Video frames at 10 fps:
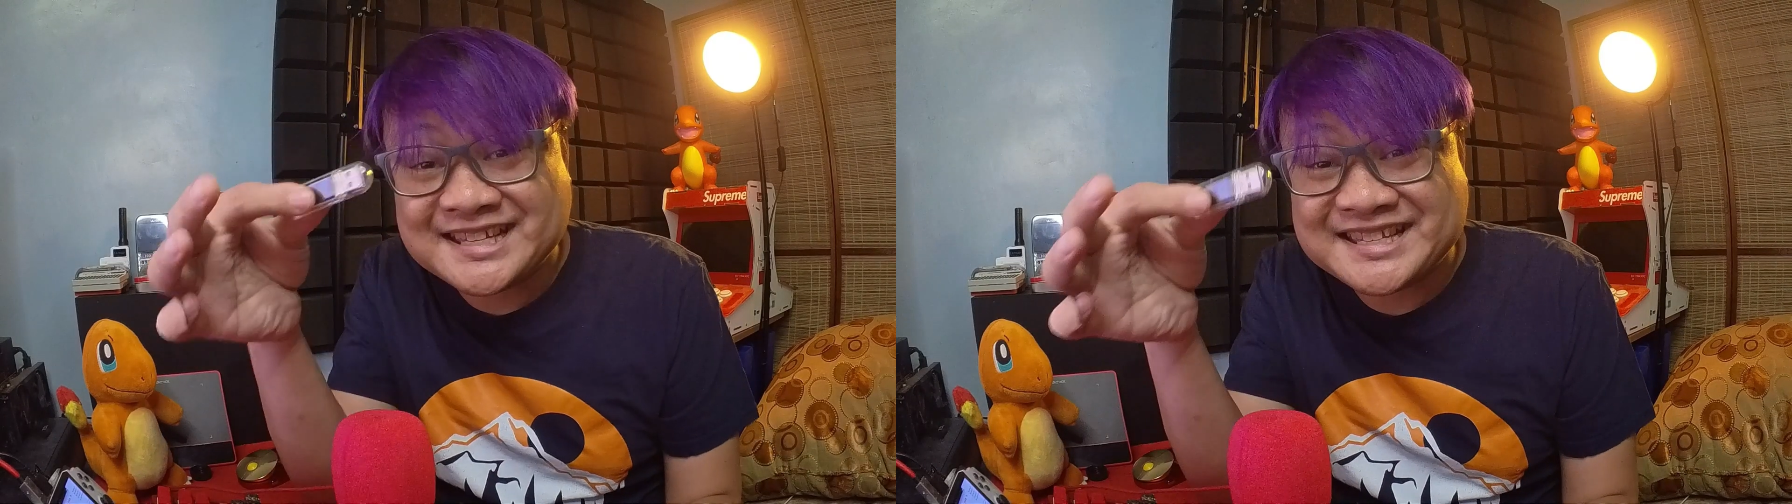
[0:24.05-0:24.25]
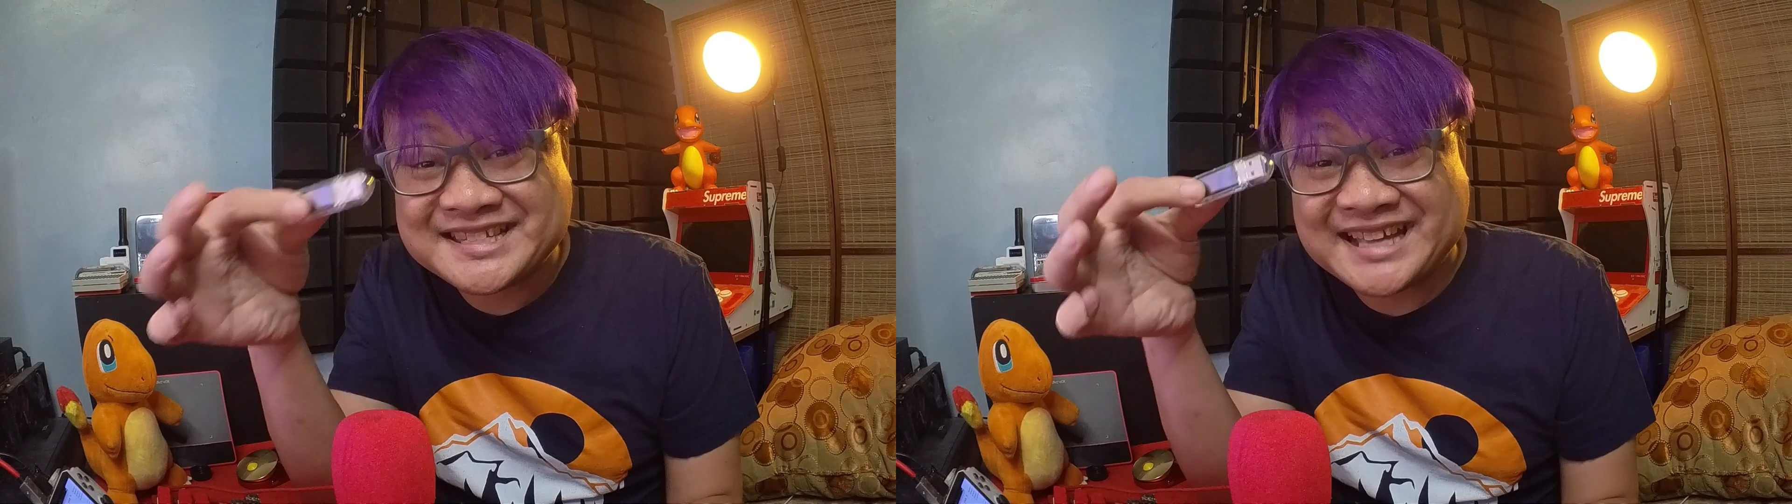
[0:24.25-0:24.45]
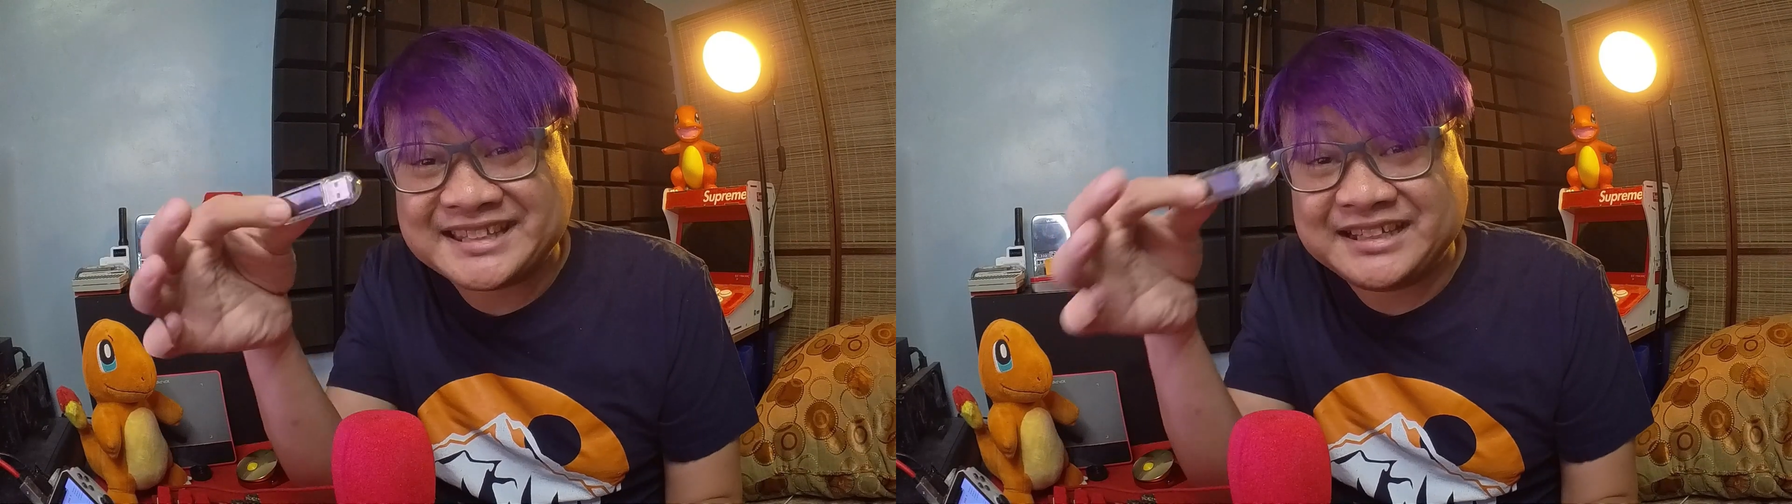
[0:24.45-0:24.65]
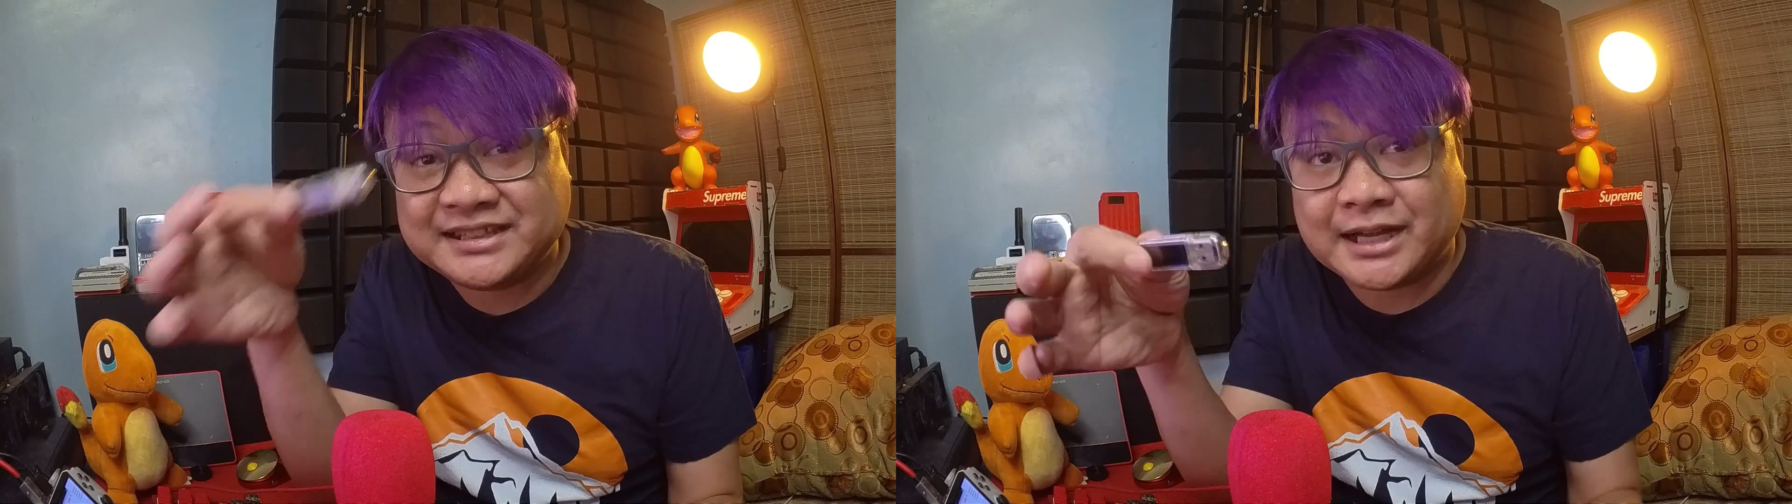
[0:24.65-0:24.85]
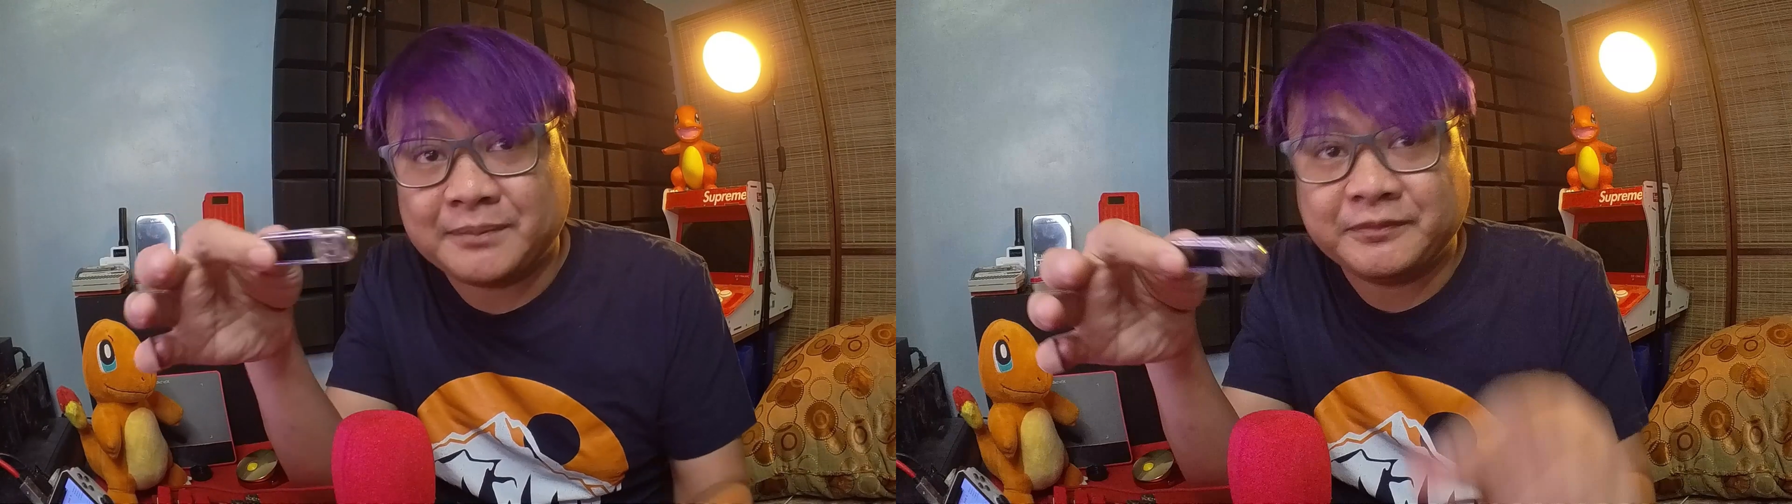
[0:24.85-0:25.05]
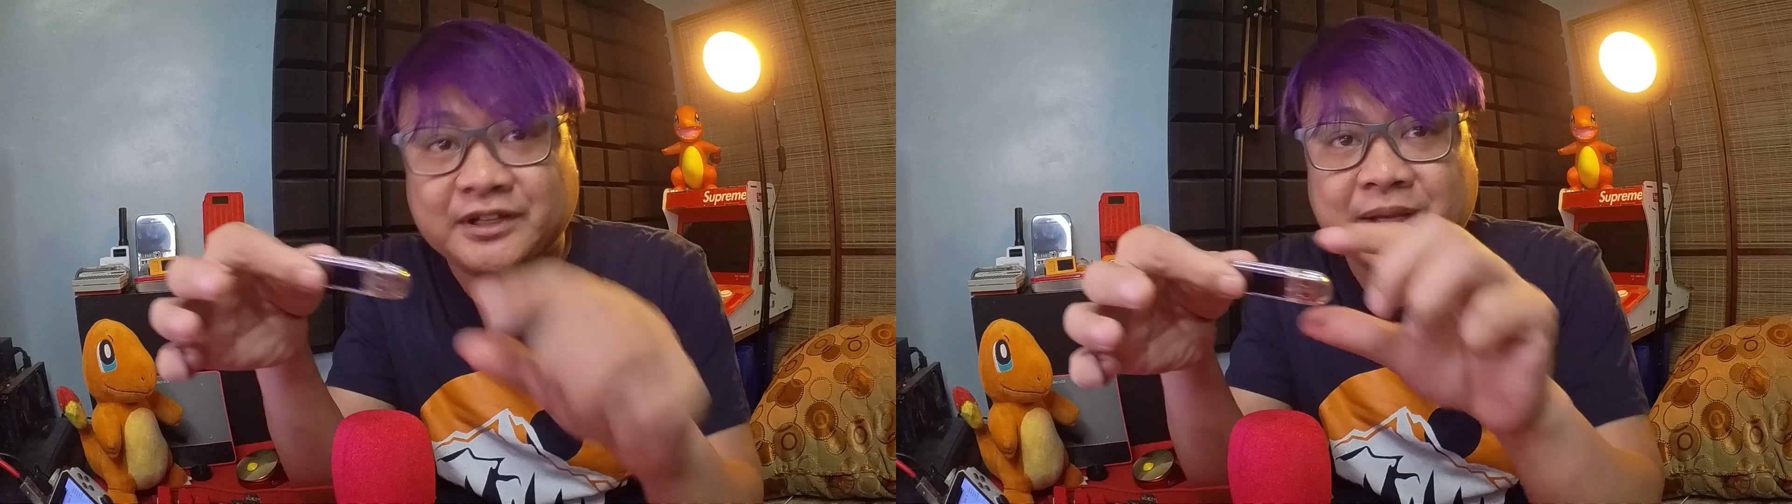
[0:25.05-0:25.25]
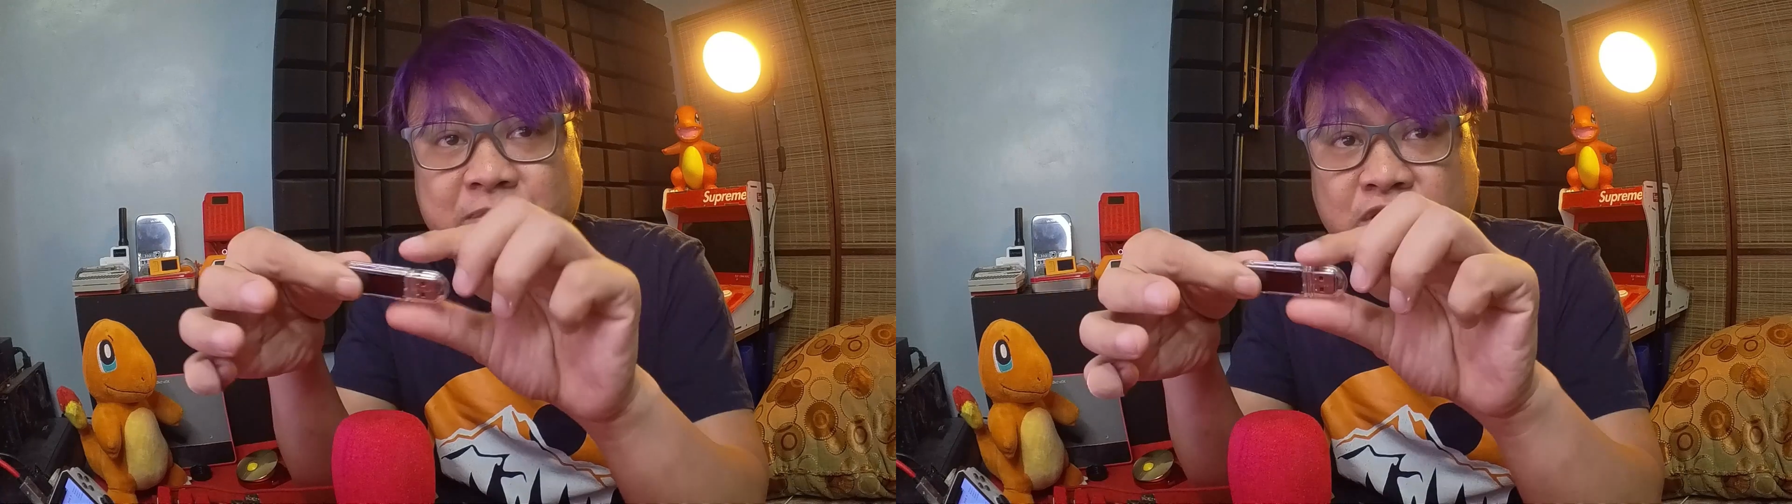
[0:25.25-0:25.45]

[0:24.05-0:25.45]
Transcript: is not a thumb drive.